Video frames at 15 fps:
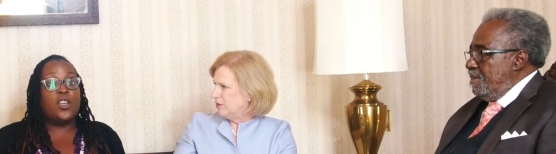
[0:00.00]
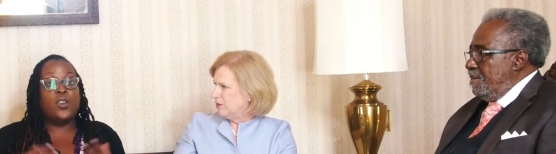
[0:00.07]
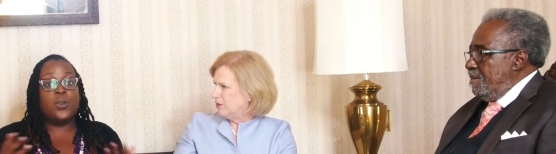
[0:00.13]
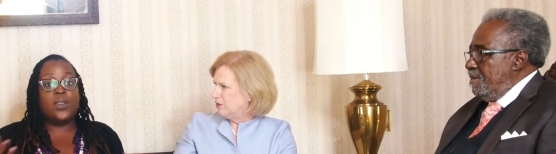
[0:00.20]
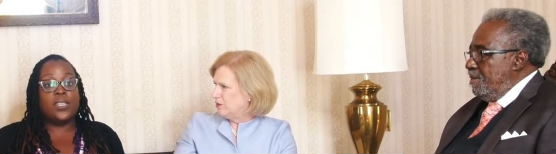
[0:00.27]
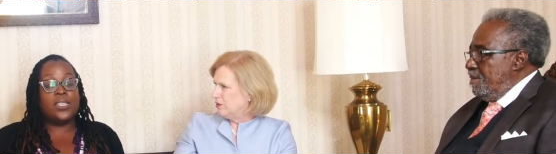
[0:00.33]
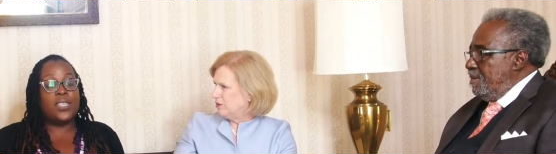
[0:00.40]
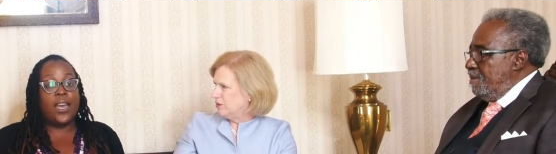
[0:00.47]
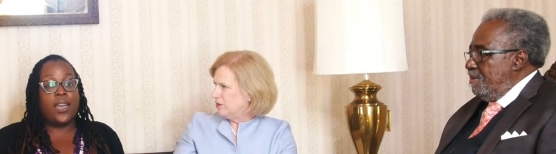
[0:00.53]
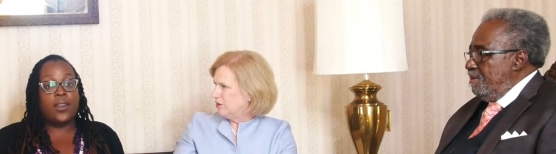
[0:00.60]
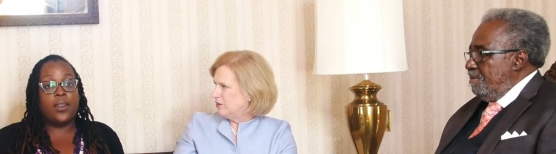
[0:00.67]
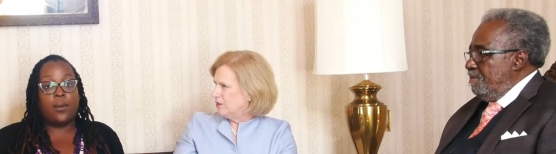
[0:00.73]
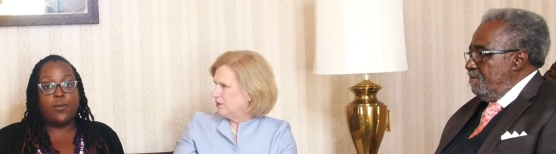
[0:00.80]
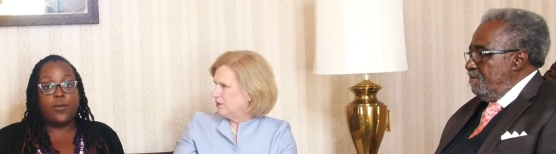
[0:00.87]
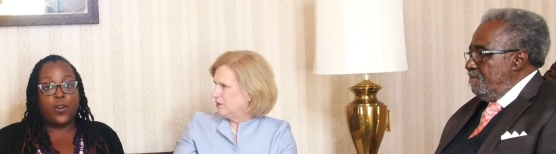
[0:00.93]
Speaker 1: you can sign
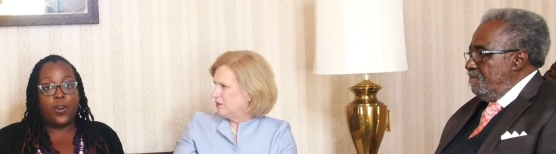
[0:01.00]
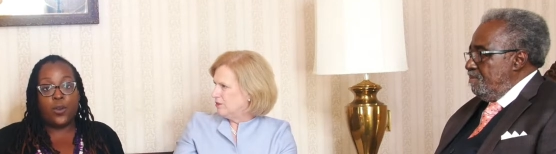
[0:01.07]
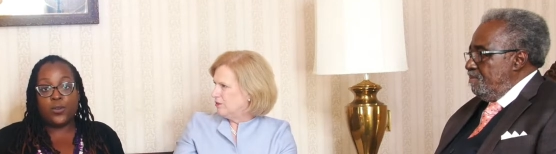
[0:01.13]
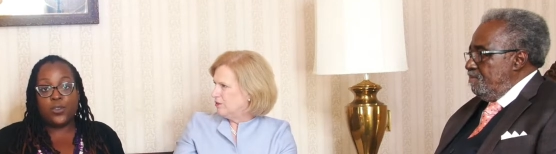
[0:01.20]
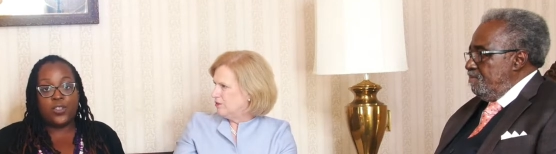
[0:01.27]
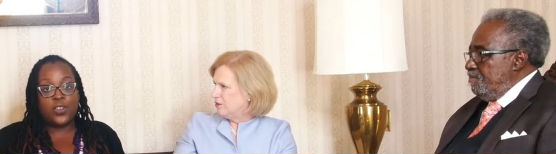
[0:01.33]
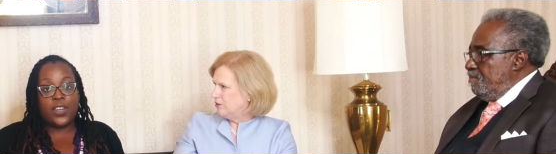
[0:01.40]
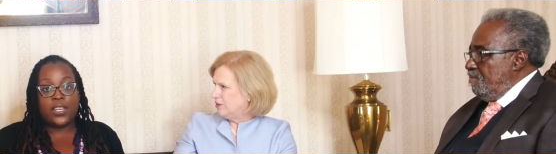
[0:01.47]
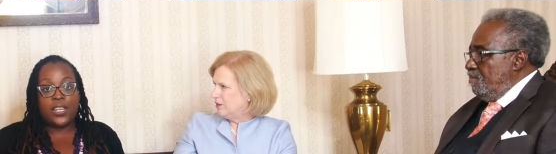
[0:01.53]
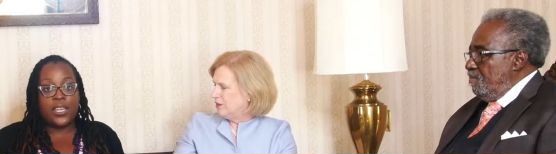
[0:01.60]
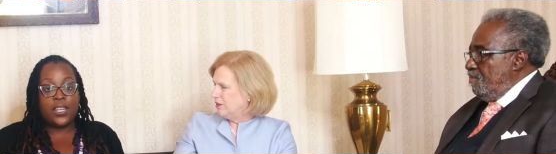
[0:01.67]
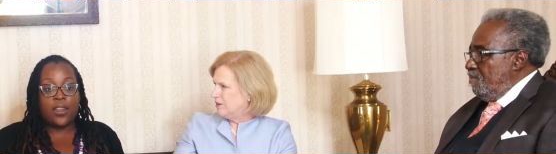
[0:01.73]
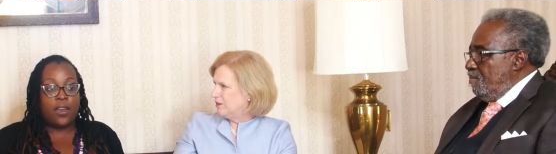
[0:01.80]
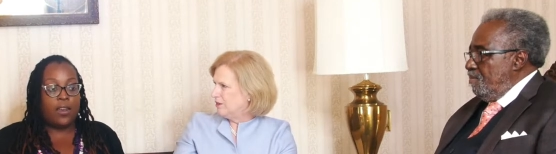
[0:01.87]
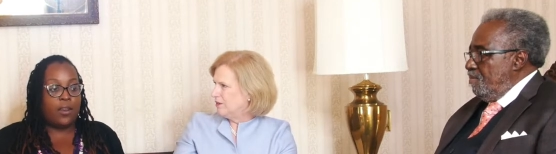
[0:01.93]
up for host
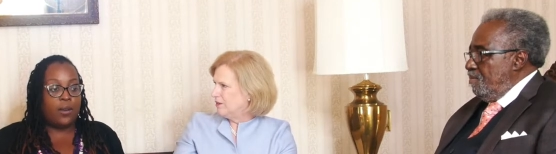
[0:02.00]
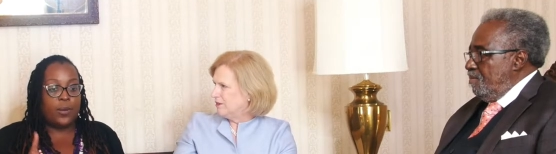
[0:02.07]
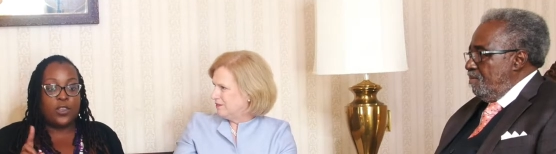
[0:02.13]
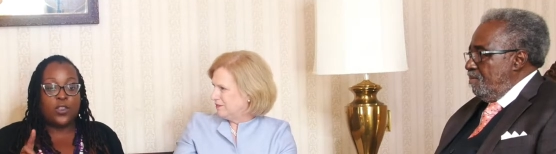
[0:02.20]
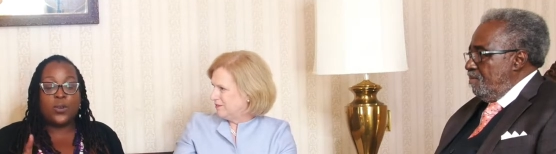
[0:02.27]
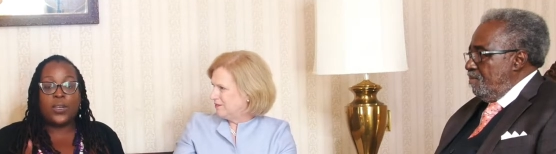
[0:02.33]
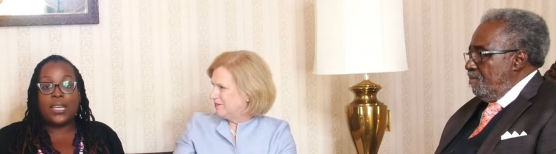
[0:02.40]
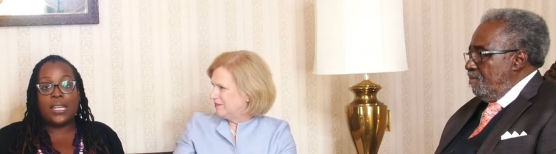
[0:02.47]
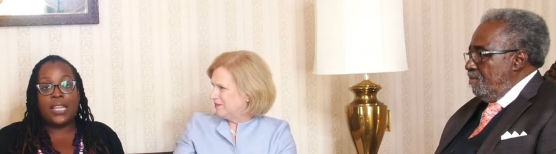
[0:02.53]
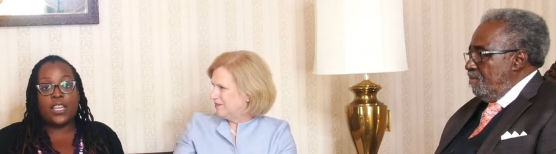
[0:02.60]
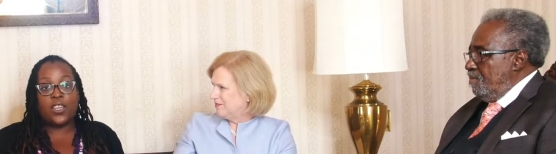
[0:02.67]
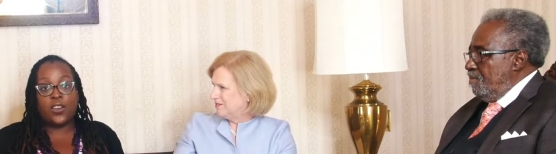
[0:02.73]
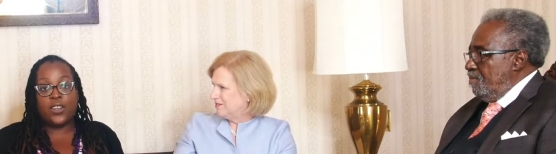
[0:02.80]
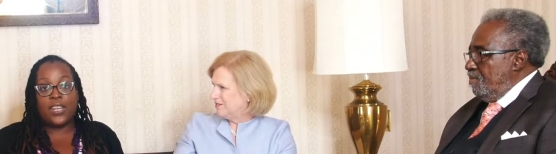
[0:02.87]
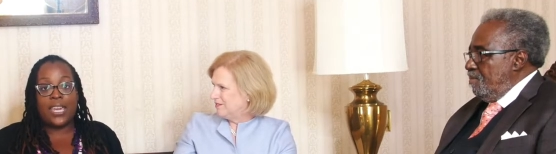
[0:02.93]
training um, and you can click
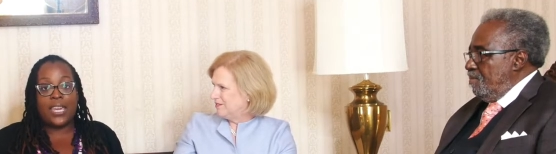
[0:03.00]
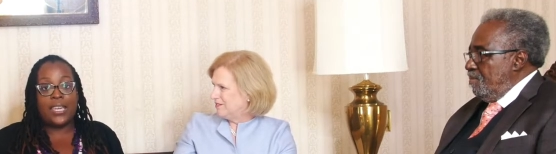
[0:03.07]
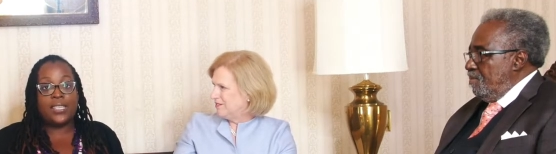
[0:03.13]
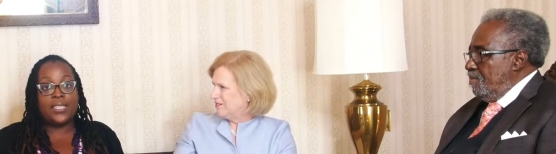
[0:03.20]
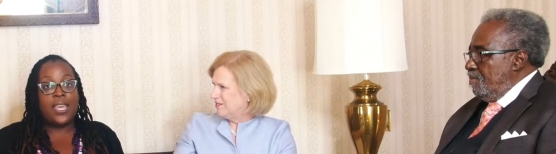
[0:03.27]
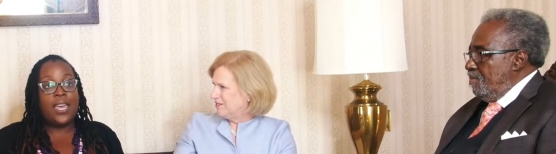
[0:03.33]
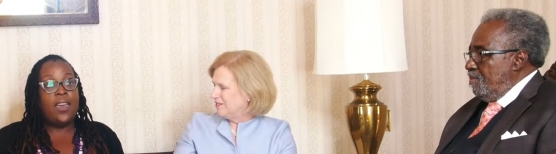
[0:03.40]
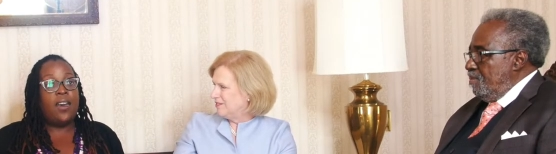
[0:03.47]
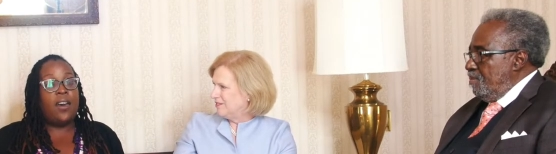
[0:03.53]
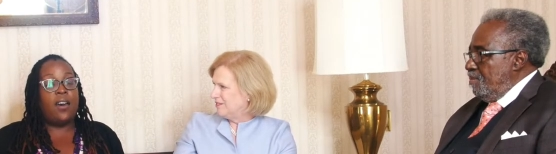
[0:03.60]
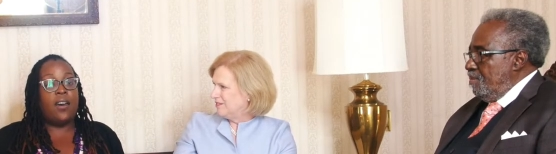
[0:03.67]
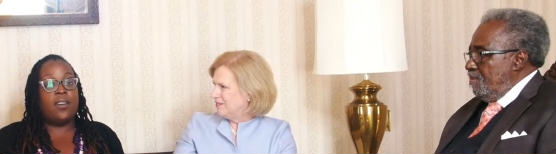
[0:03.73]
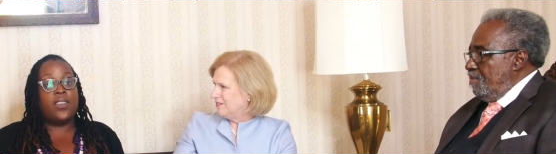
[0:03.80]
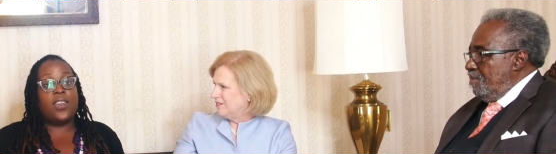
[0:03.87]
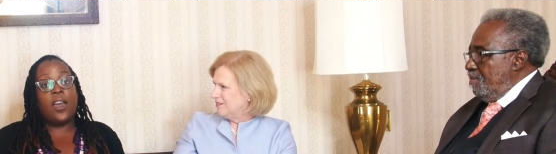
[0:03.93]
your days.
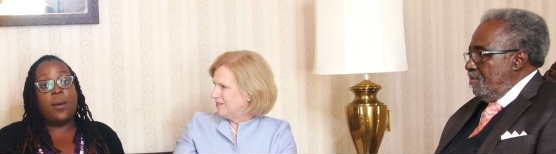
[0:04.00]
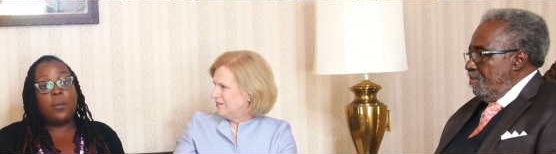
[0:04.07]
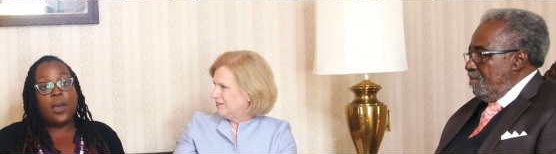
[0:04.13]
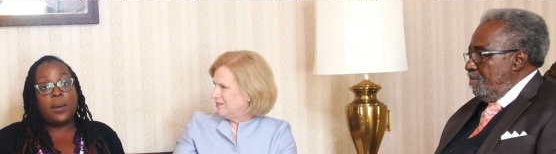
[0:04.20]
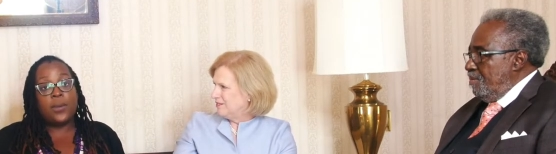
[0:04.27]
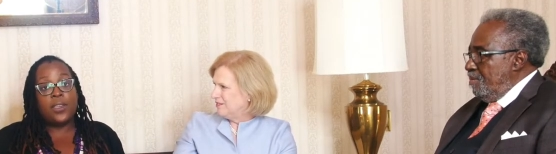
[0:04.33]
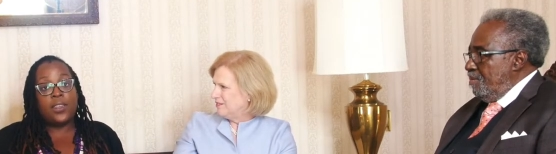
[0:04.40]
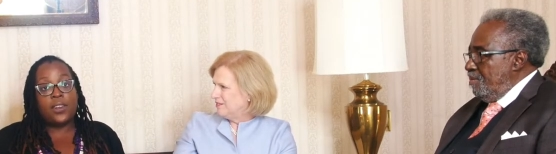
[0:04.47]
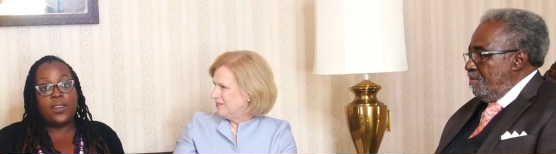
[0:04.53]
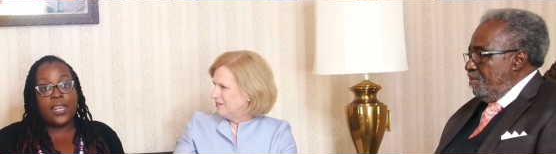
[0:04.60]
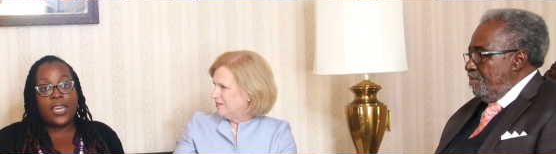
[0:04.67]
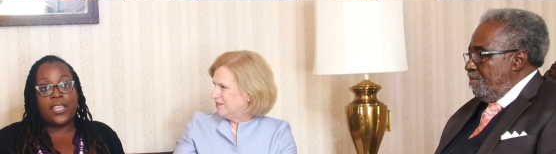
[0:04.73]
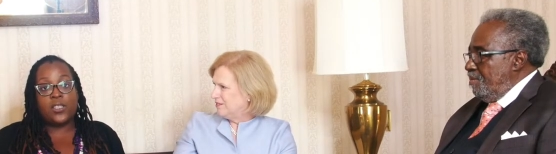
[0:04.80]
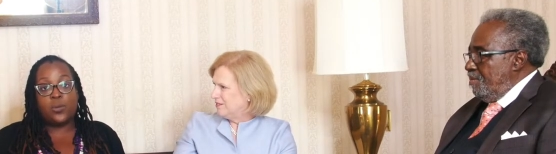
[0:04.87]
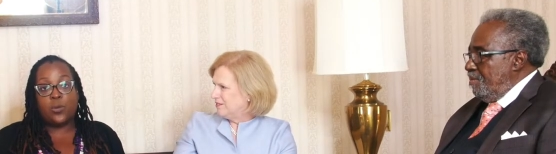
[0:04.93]
Uh, the upcoming
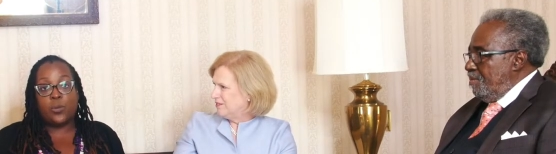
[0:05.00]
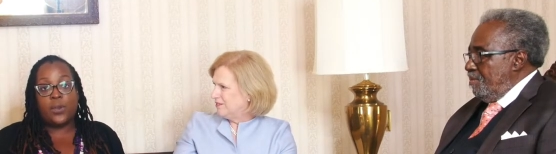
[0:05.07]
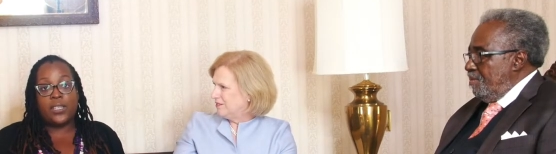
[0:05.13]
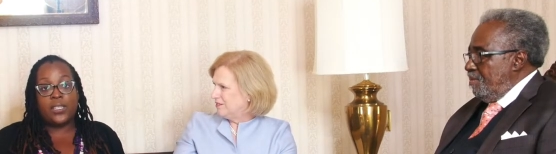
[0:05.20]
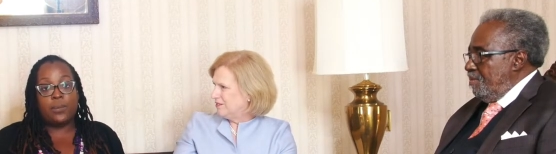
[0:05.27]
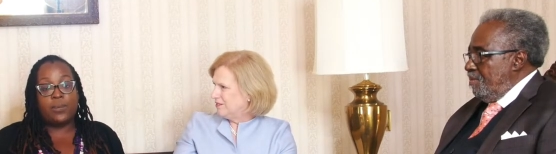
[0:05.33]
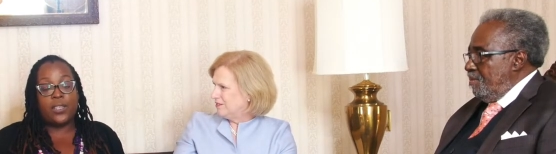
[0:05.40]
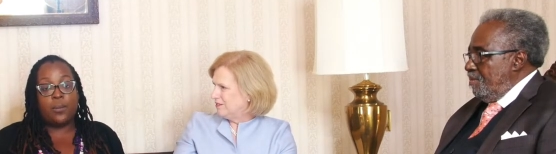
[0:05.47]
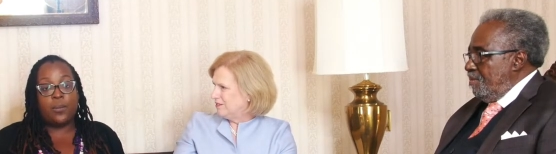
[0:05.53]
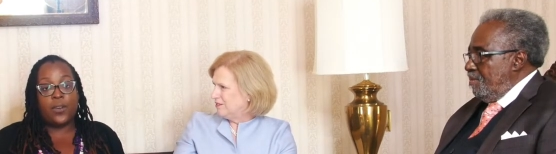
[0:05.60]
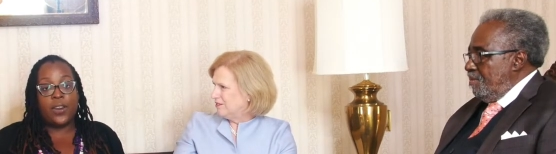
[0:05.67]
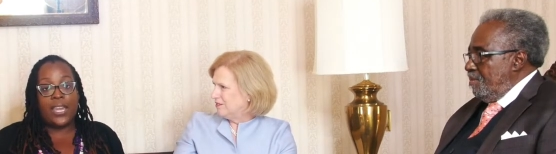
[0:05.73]
dates will be September